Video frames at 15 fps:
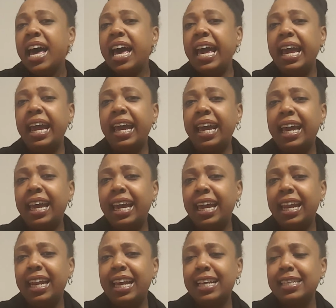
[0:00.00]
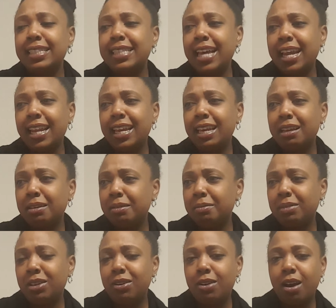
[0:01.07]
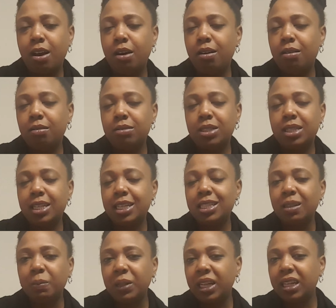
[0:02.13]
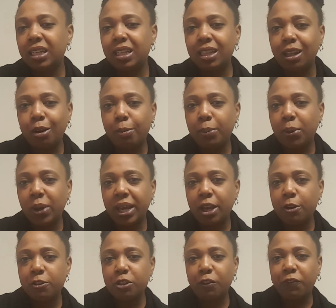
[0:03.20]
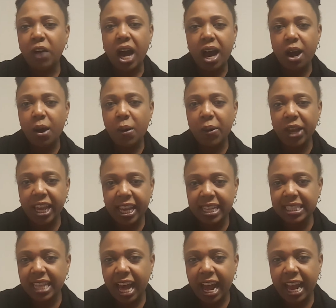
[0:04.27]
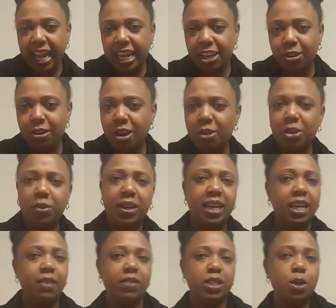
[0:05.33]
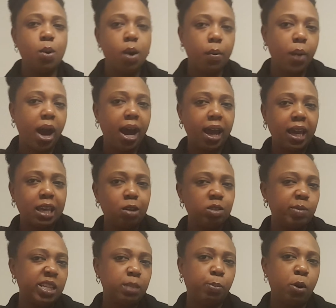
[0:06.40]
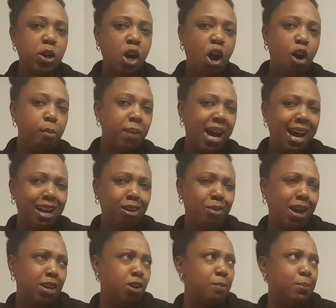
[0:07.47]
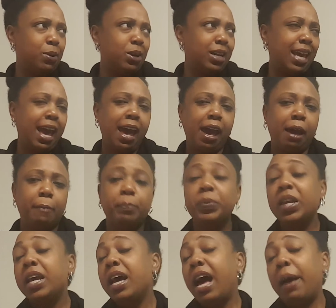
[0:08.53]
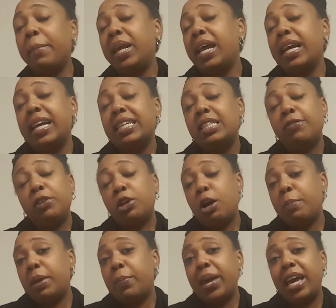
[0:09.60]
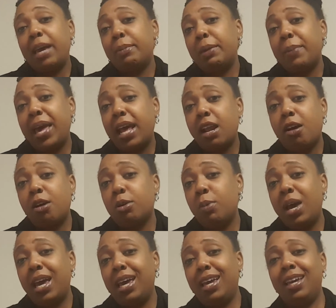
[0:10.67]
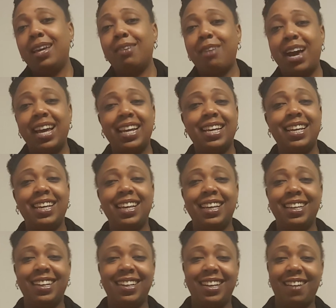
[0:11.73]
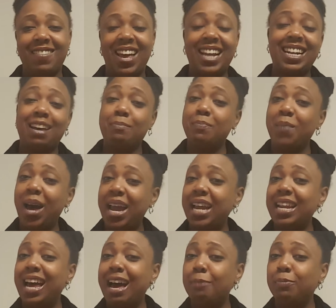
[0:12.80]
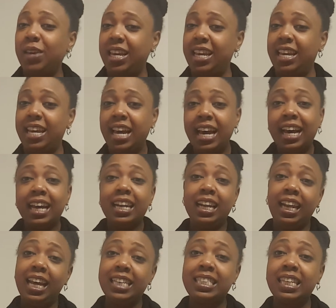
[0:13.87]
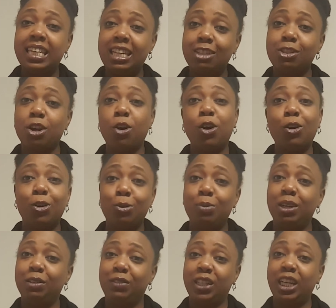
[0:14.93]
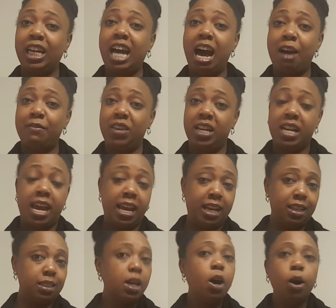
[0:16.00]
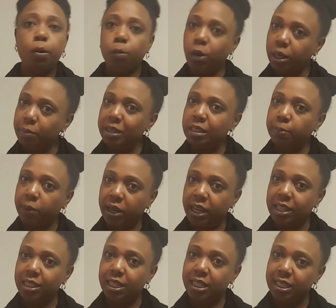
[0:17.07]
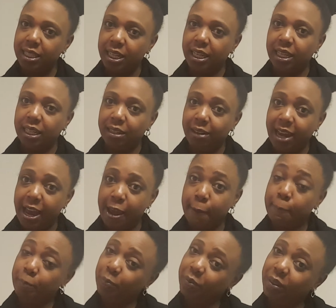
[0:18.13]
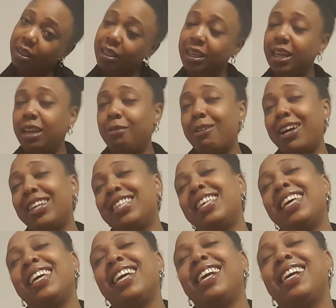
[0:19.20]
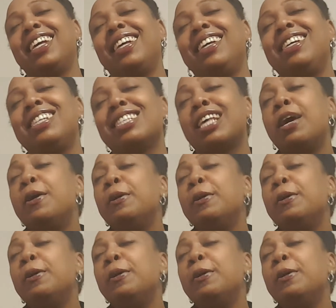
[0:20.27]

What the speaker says: And instead of him, you know, disciplining the little boy over the phone, he's like, you know, you ain't even do it right. You supposed to pour the whole bottle. Why you gonna pour the cap? I mean, I guess if you're gonna be bad all the way, right? I'm like, that might not be the lesson that your old motherfucking convict ass wanna be spreading to your son, okay? Anyways.